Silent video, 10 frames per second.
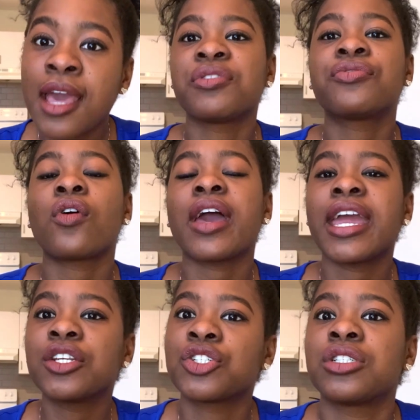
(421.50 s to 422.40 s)
before
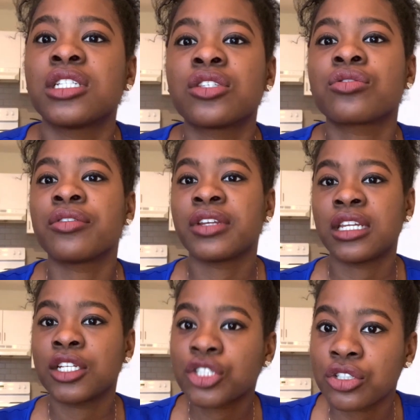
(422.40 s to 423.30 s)
entering into a
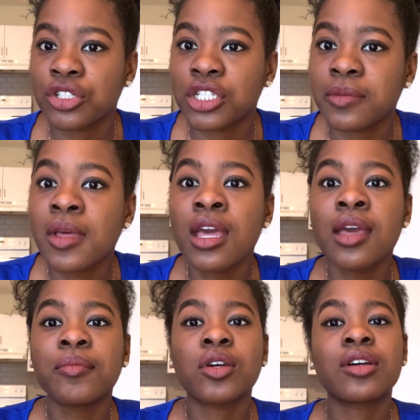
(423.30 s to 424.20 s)
relationship,
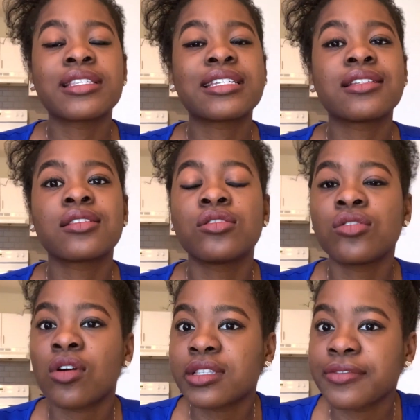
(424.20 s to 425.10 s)
because it is
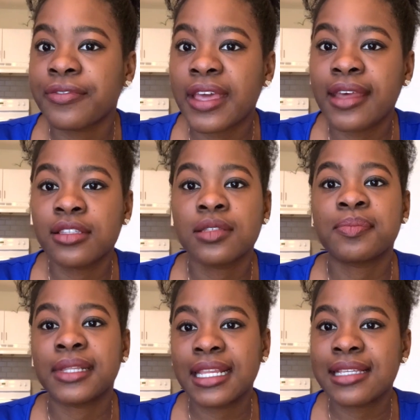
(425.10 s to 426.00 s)
not fair to
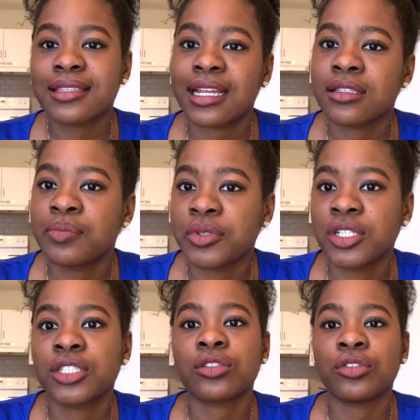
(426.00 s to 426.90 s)
place that
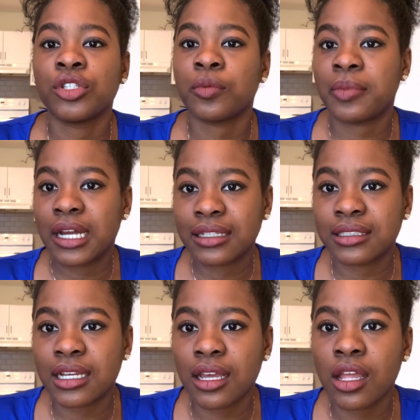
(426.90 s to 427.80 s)
burden on your
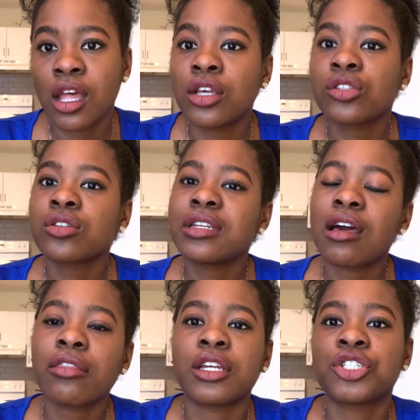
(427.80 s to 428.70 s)
partner. So
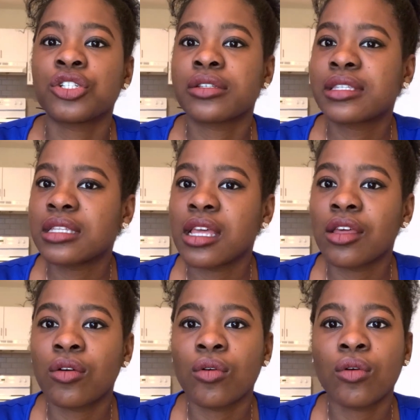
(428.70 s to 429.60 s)
now that you're
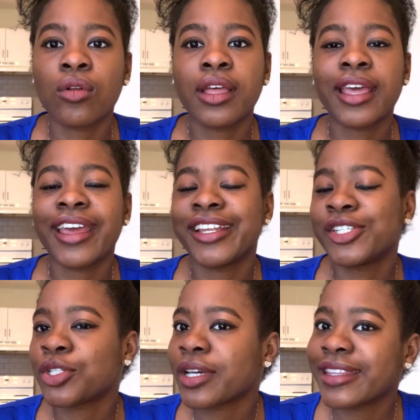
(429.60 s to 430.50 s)
single,
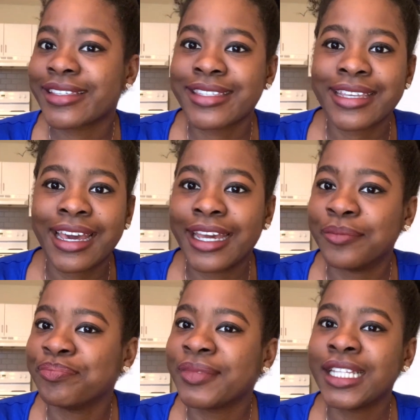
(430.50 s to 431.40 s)
enjoy this
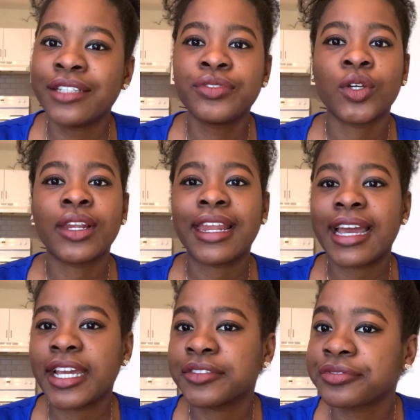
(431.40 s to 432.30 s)
time, live your
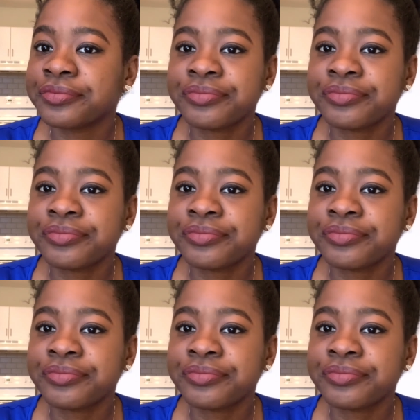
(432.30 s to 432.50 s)
life.